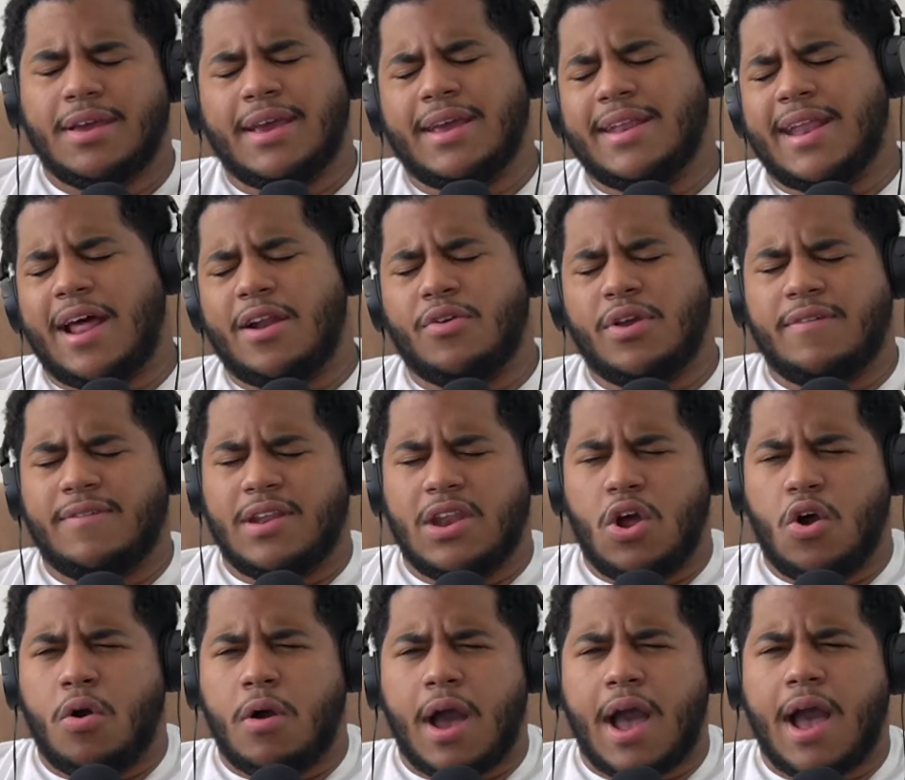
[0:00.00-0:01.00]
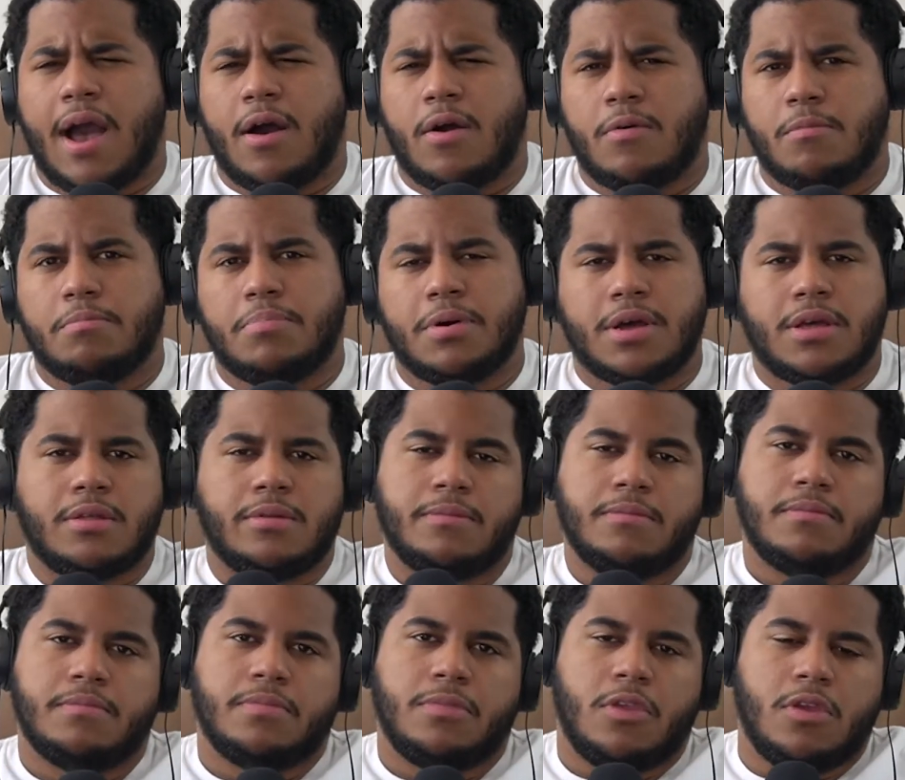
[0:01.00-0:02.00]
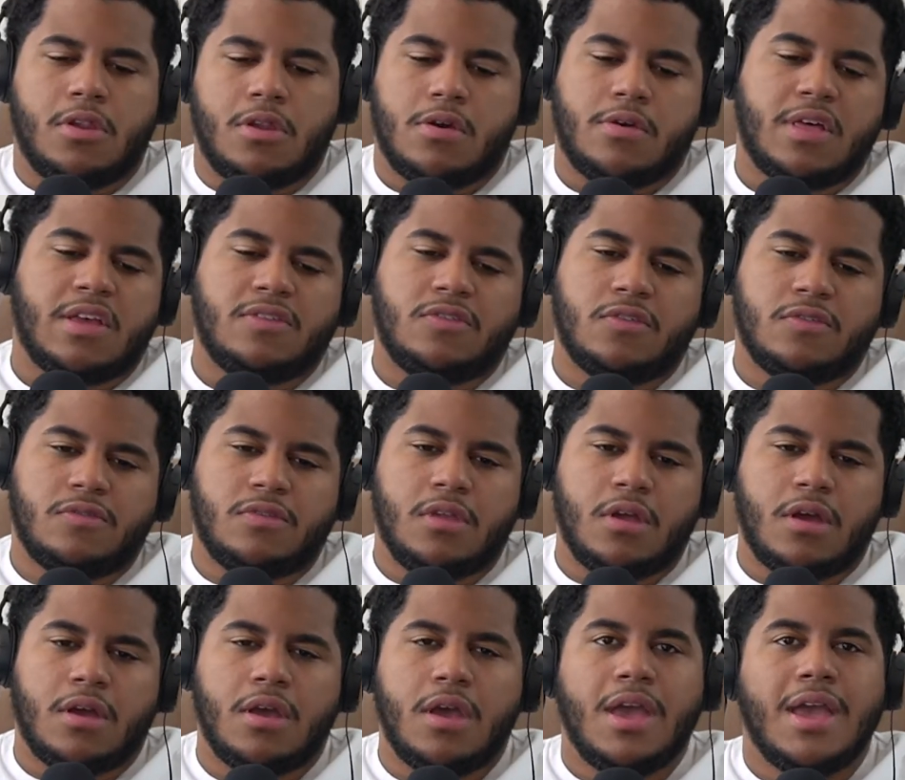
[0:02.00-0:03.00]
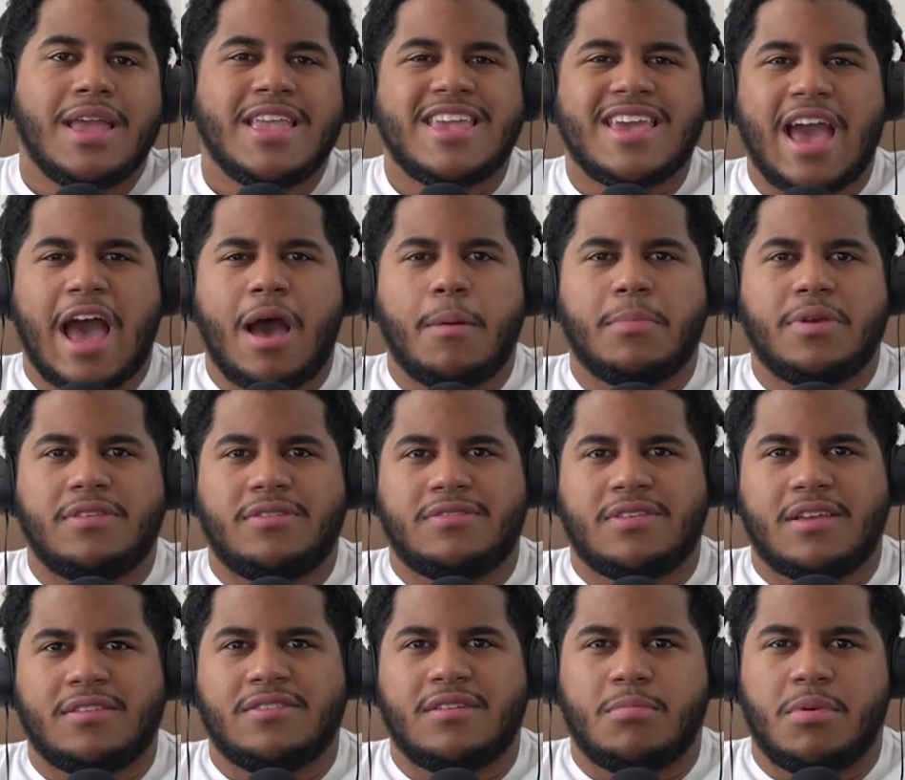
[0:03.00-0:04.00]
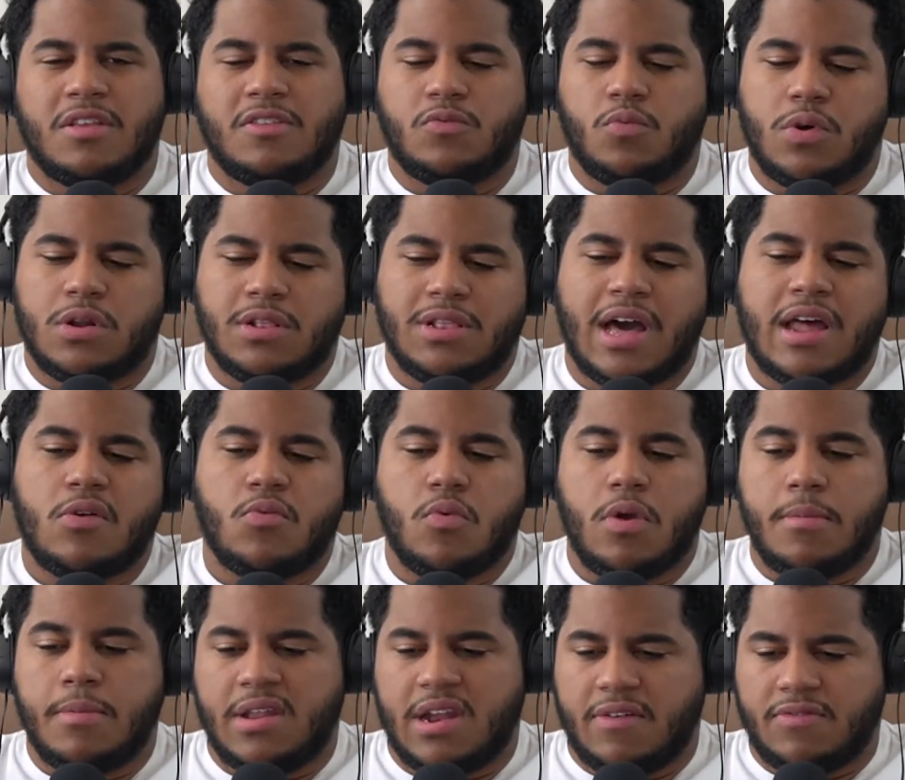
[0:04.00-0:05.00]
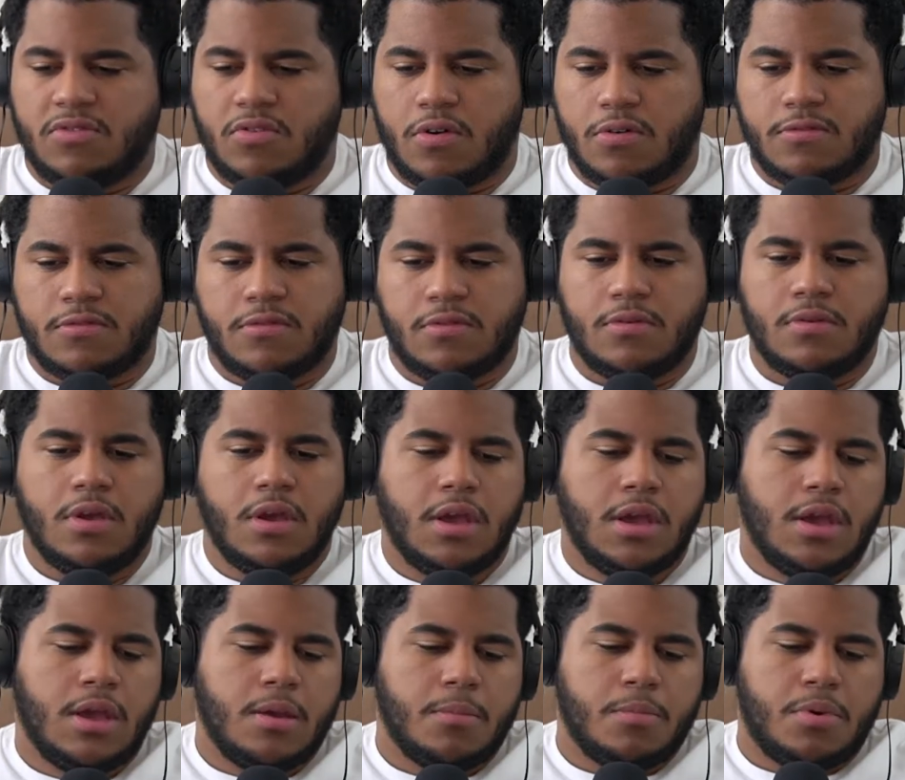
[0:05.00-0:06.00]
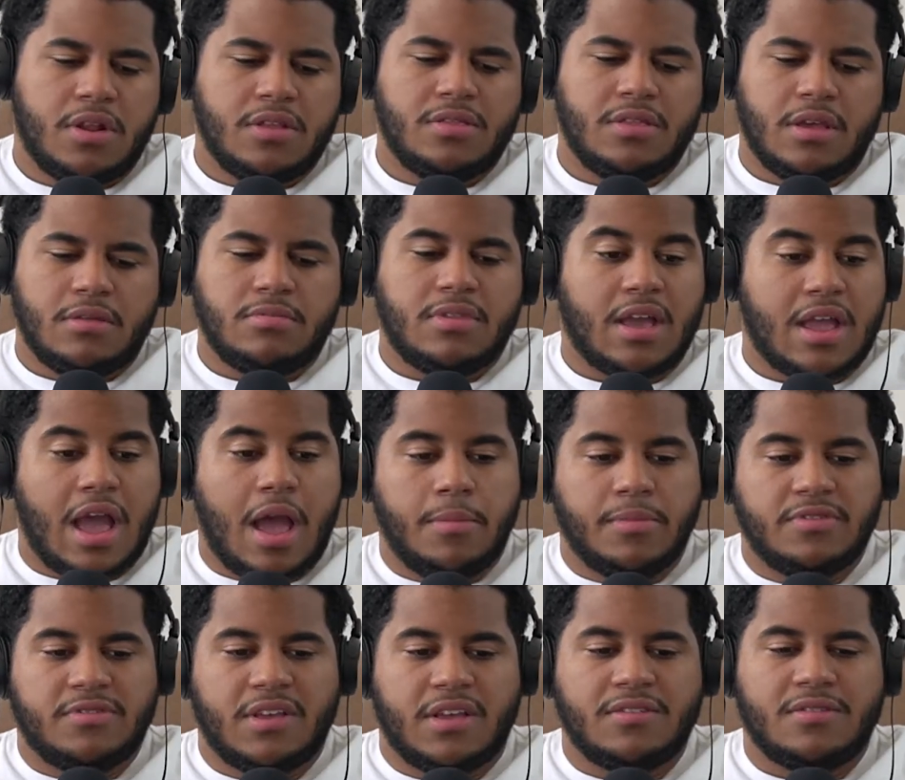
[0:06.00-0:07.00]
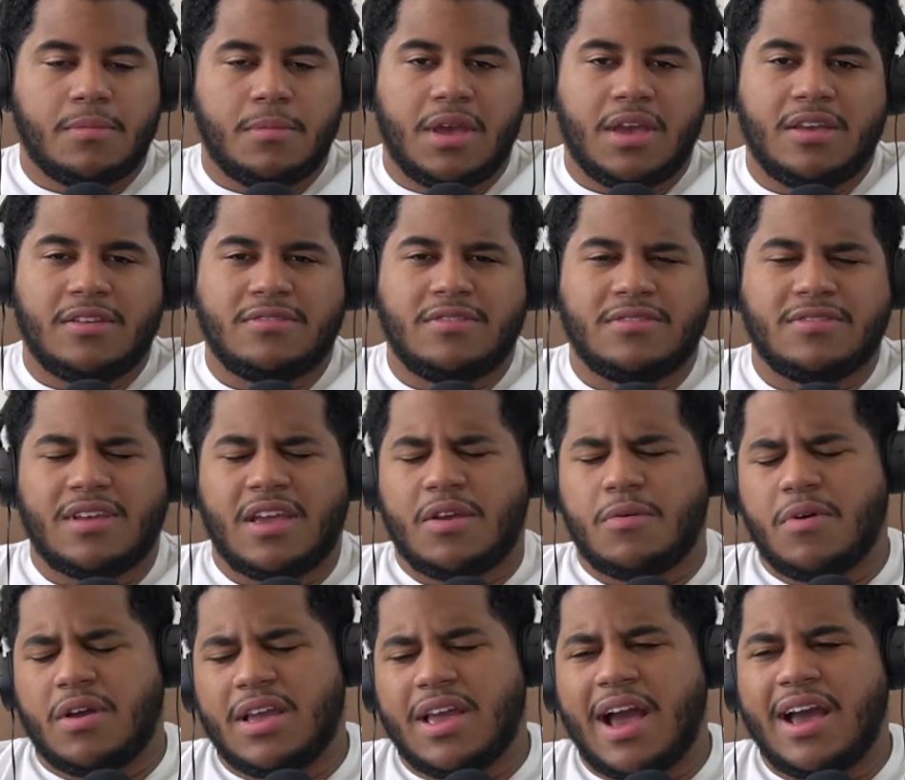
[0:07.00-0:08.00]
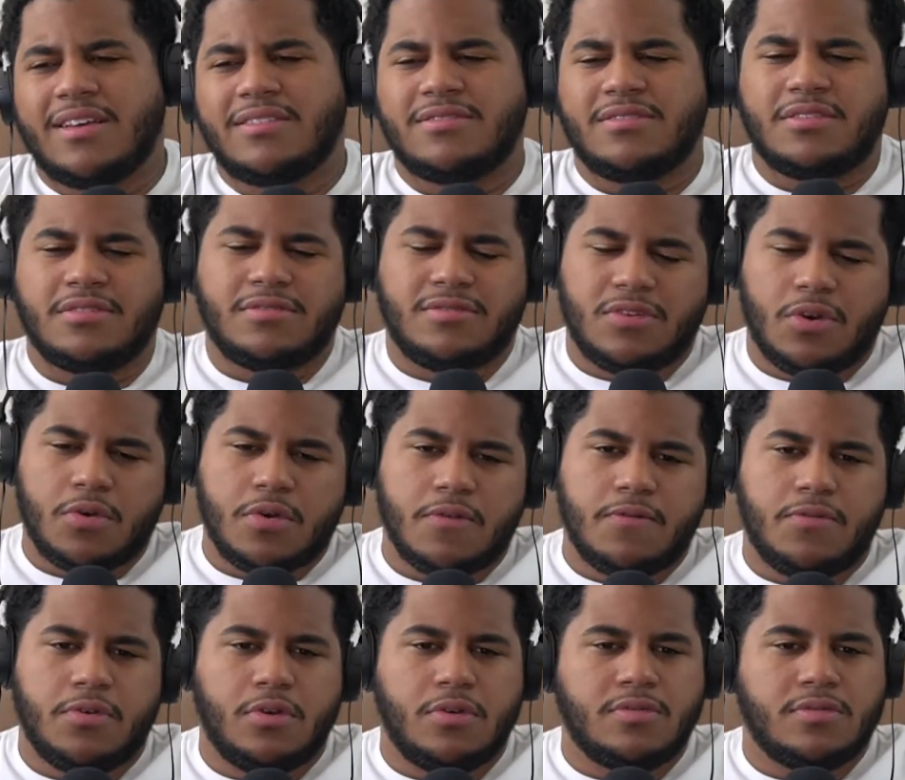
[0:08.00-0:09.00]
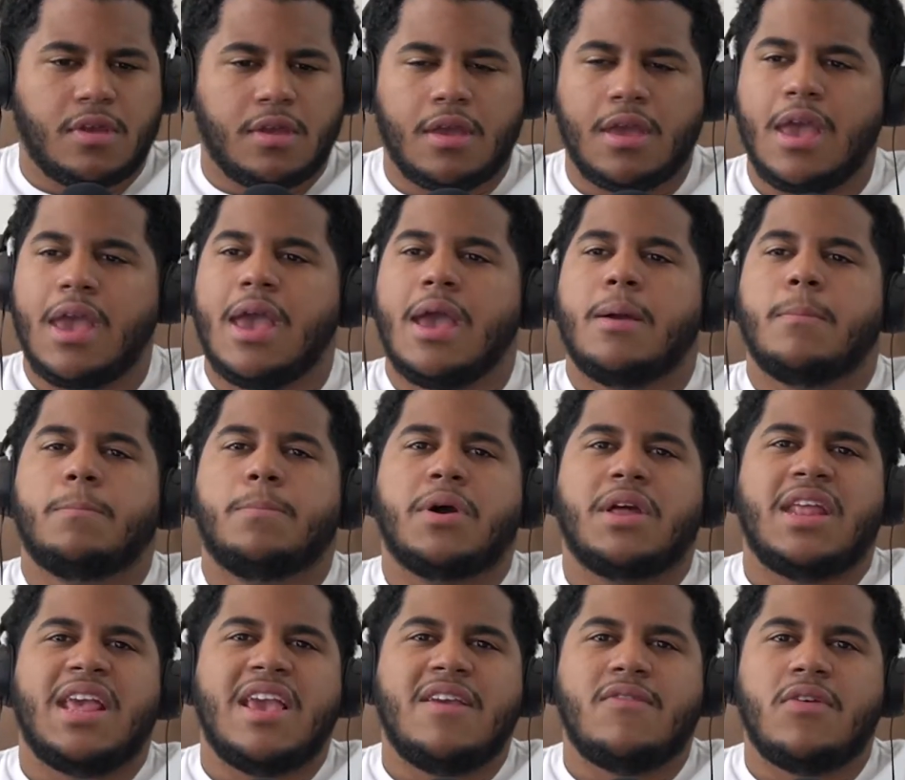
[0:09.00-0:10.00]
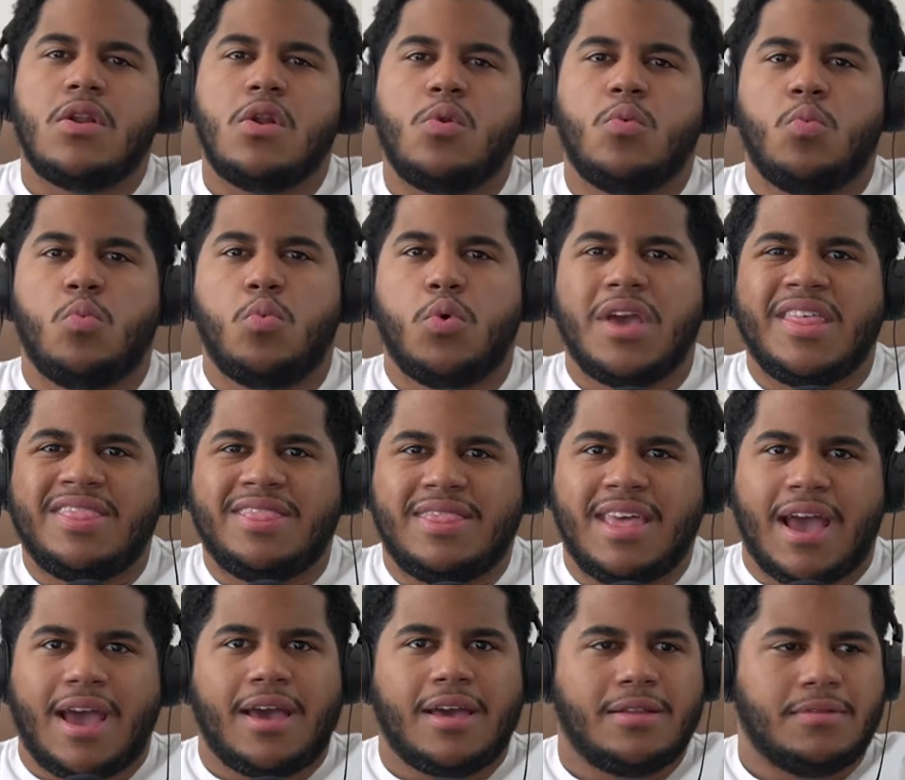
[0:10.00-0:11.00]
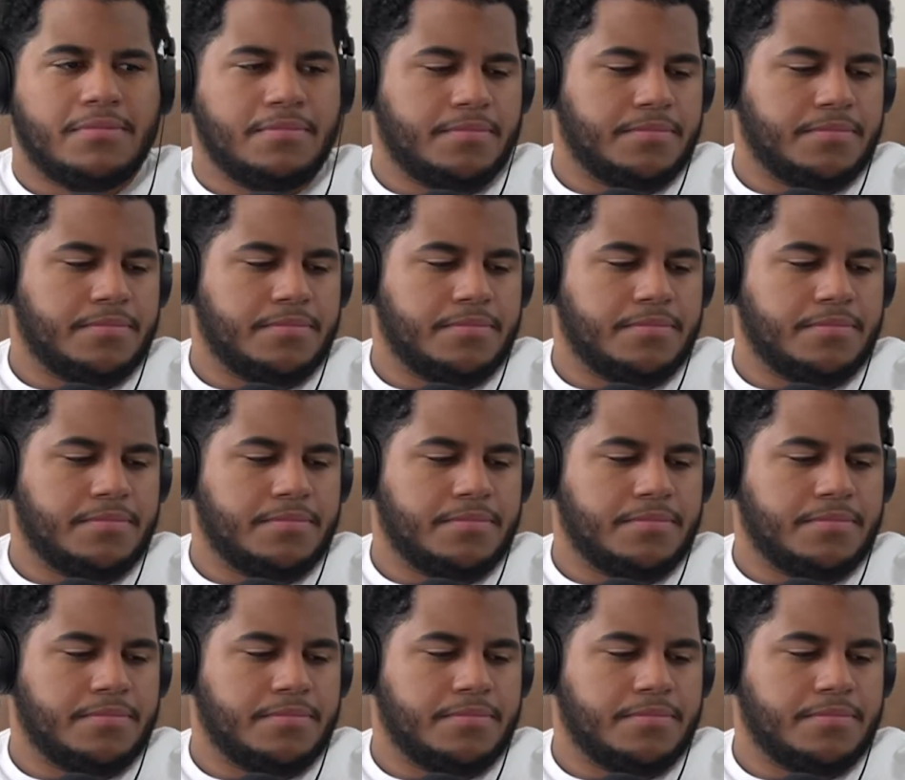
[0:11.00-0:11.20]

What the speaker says: and I don't even know how, but, that's just the common sentiment with a lot of women I've talked to. But the common sentiment is just like, guys are so confusing. But even with that,